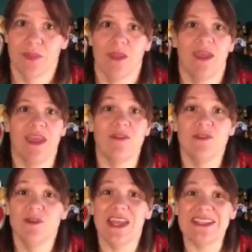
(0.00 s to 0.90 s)
If you
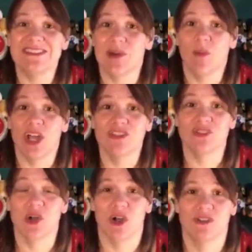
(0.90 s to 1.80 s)
need someone to
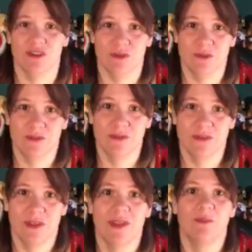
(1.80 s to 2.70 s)
talk to,
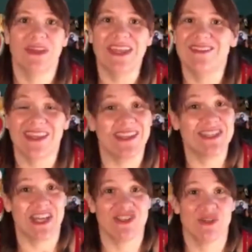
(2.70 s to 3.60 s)
please get in
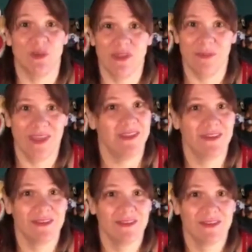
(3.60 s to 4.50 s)
touch with me.
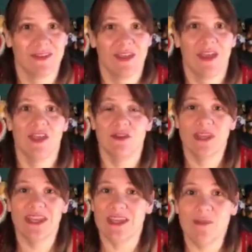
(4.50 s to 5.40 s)
You
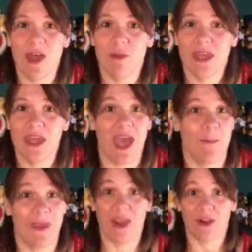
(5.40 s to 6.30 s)
can email me at
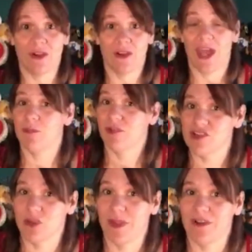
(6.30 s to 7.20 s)

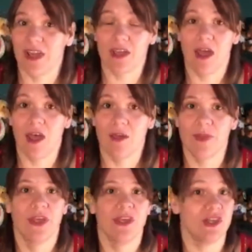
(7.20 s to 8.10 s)
bear@projectbear.com.
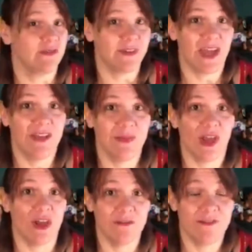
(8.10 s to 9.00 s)
You can find me
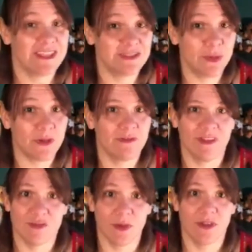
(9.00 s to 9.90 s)
on Facebook,
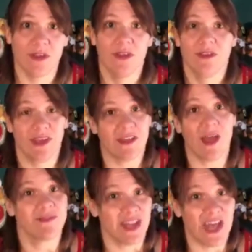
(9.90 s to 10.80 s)

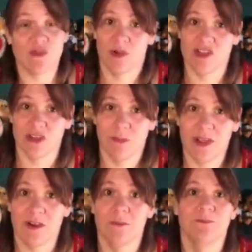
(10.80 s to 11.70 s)

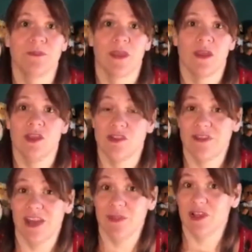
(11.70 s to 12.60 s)
facebook.com/projectbear. You can
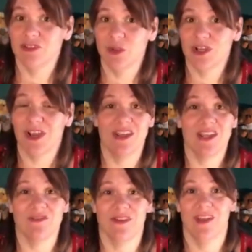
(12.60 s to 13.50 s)
find me on Twitter, and you
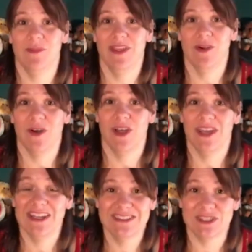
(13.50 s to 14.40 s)
can find me on
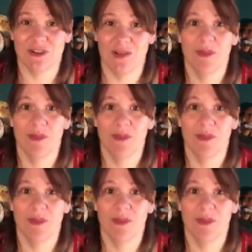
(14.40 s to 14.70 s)
Instagram.